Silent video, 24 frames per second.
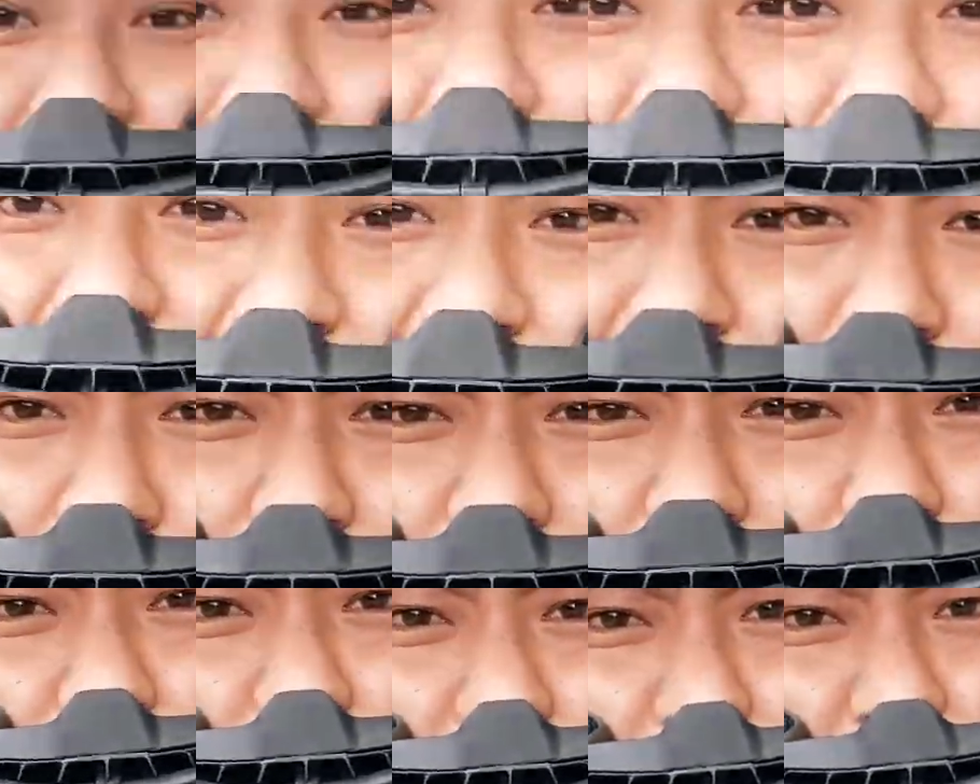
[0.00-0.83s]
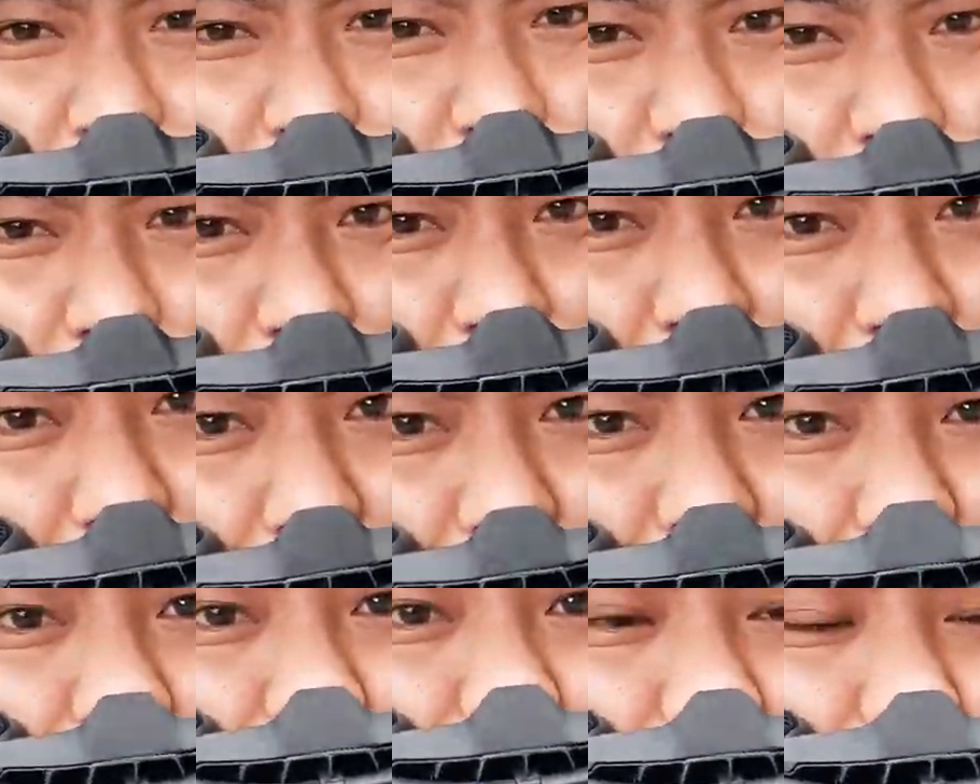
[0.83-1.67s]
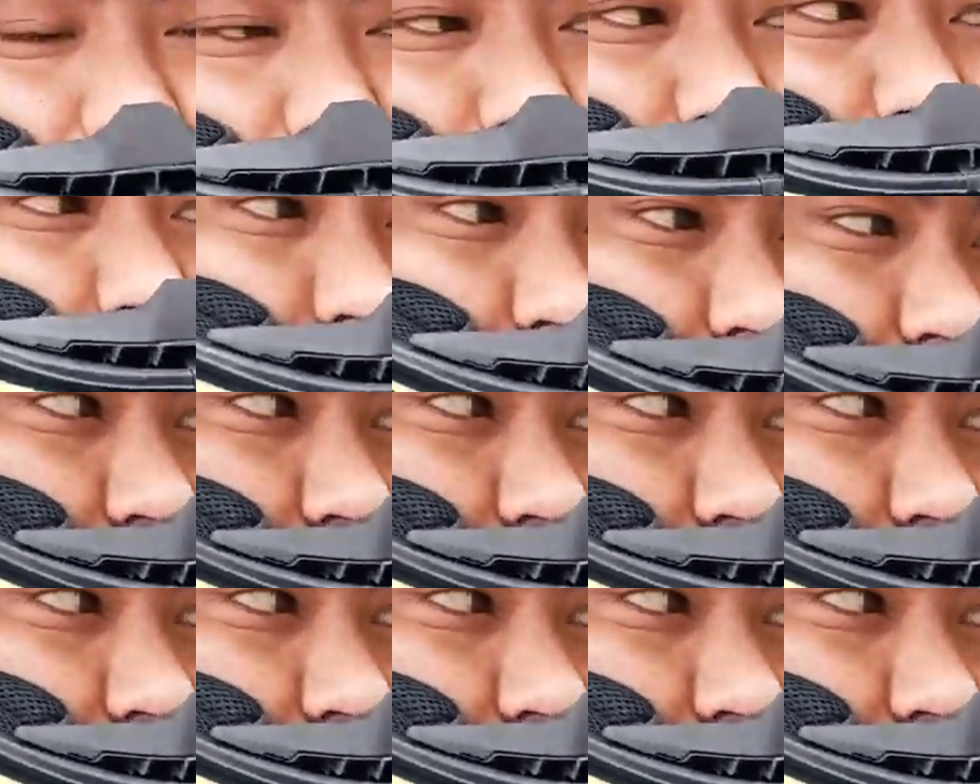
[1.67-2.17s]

And Kalimpong was never a place like that.